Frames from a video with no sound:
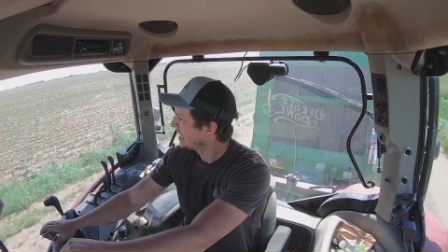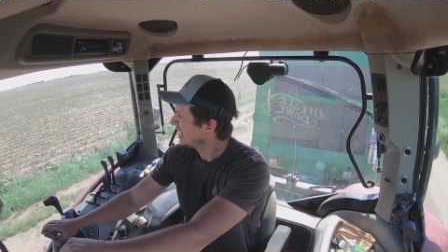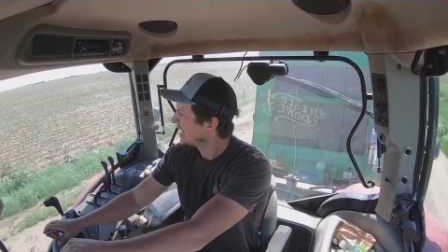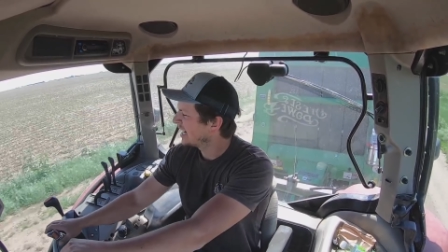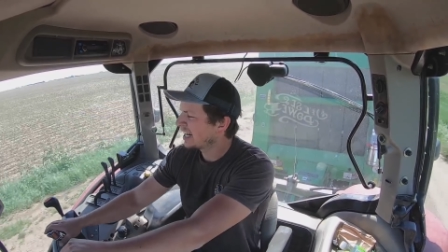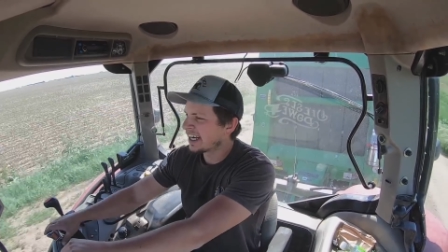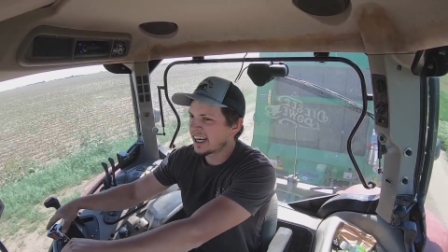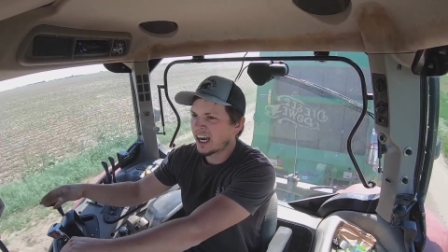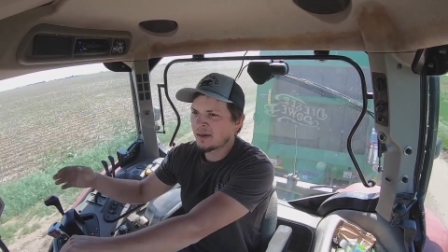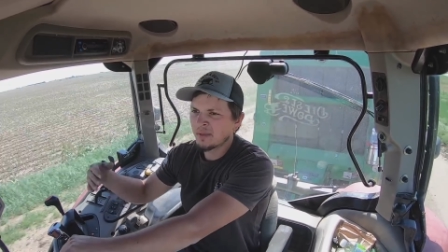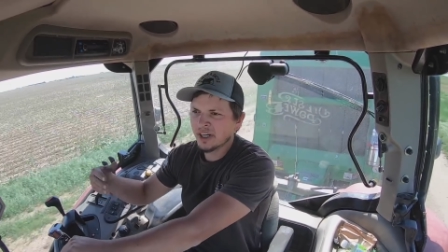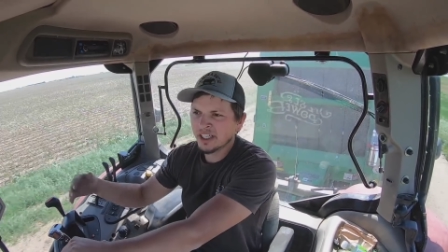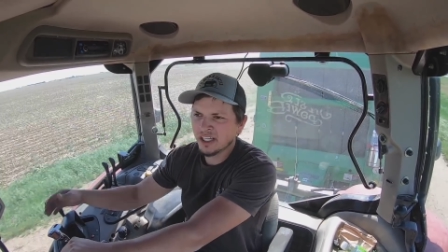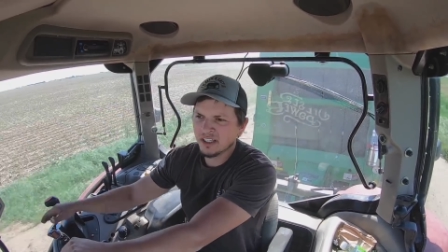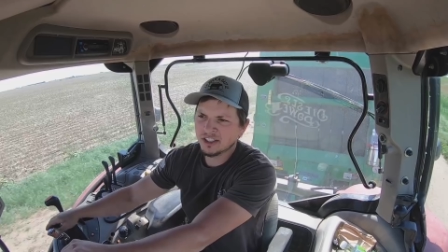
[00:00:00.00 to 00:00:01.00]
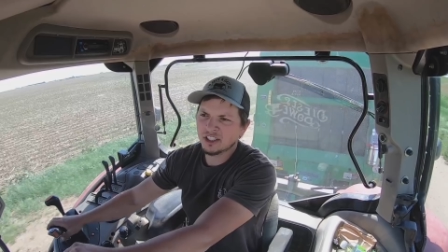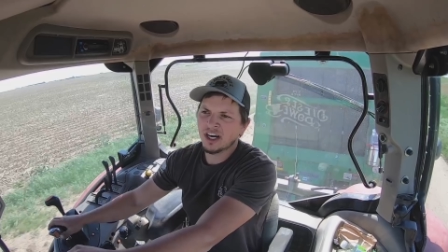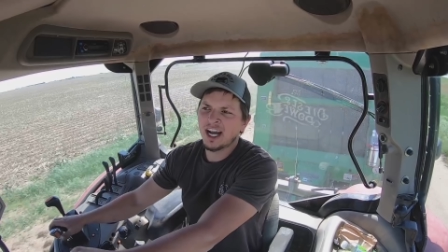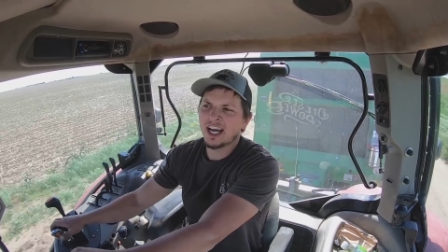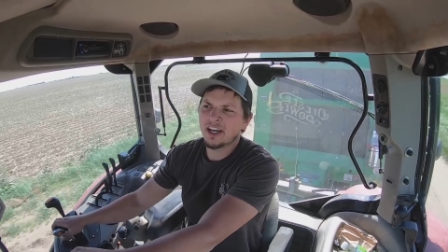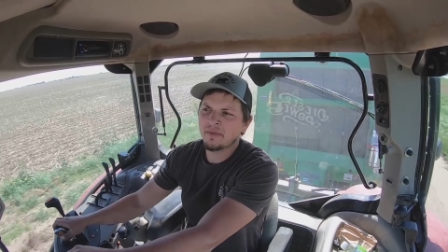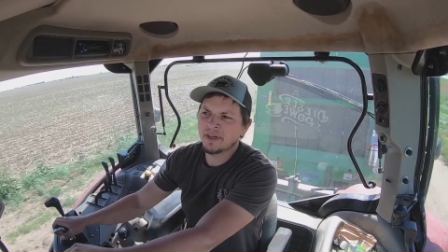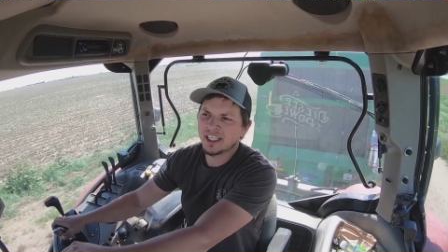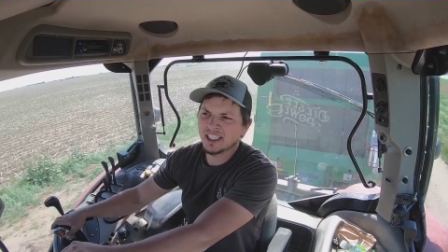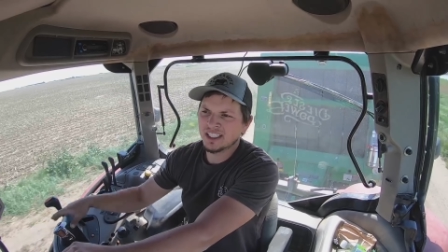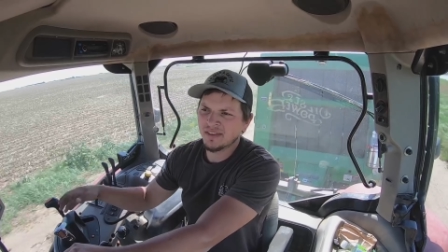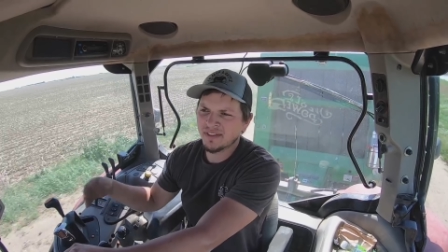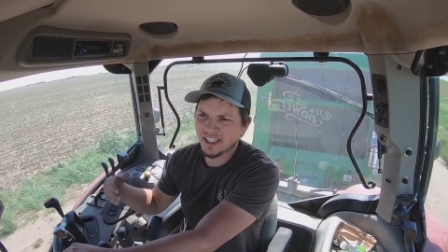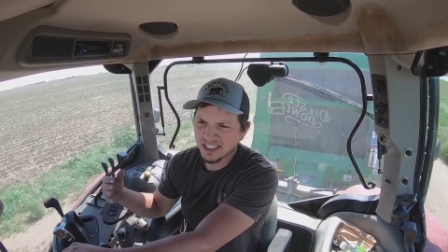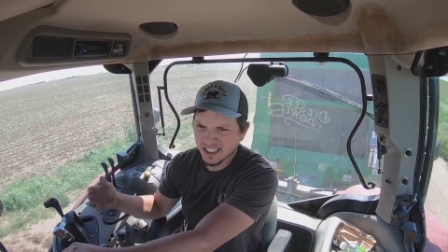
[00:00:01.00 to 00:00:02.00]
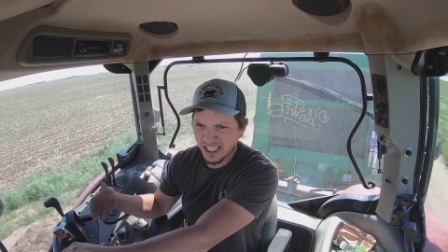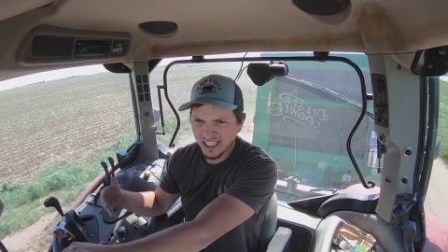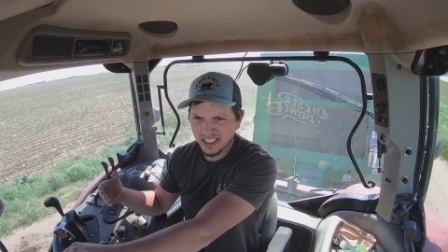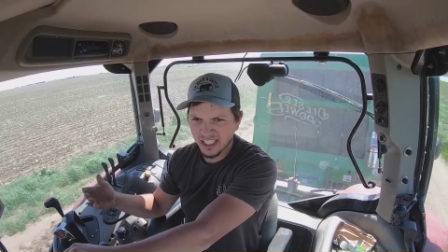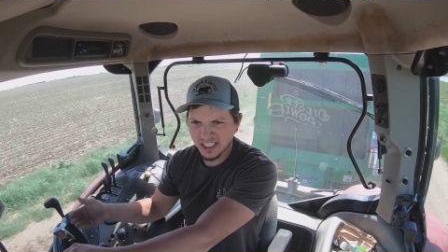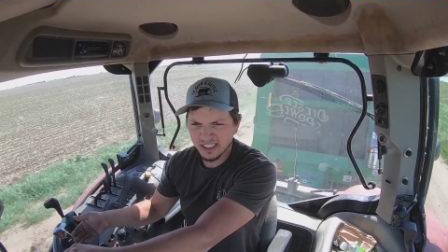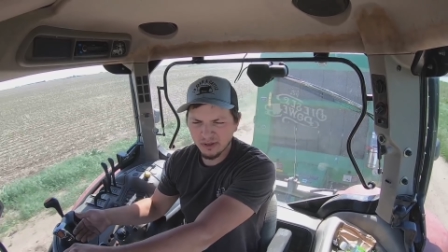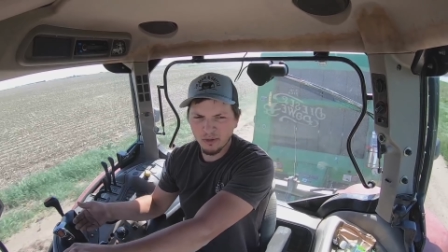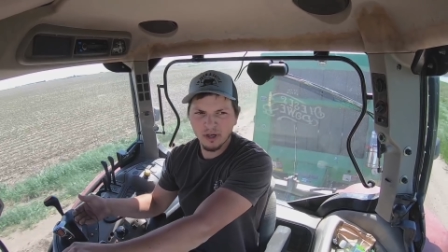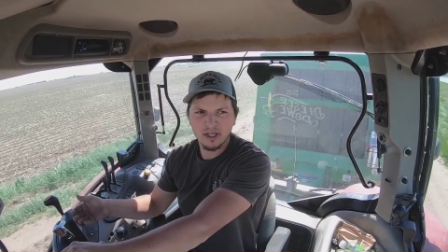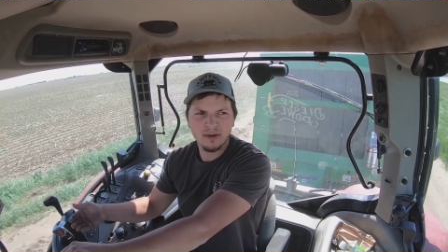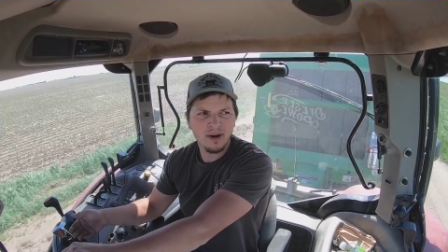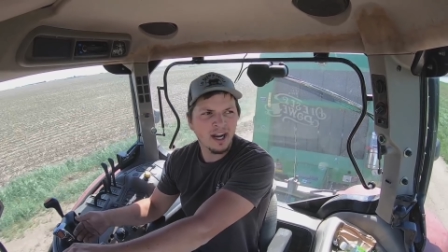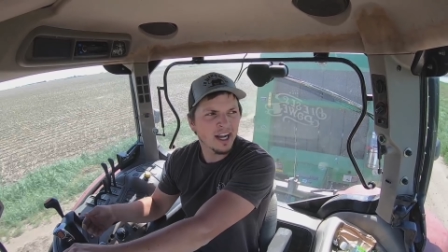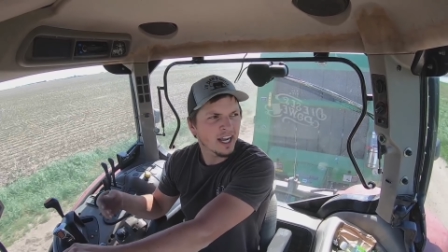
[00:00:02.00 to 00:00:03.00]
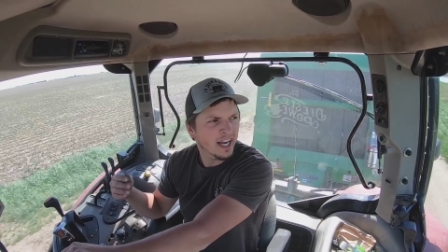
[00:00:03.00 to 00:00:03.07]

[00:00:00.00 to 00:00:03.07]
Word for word: and I'm gonna go try it, because if this thing doesn't work right,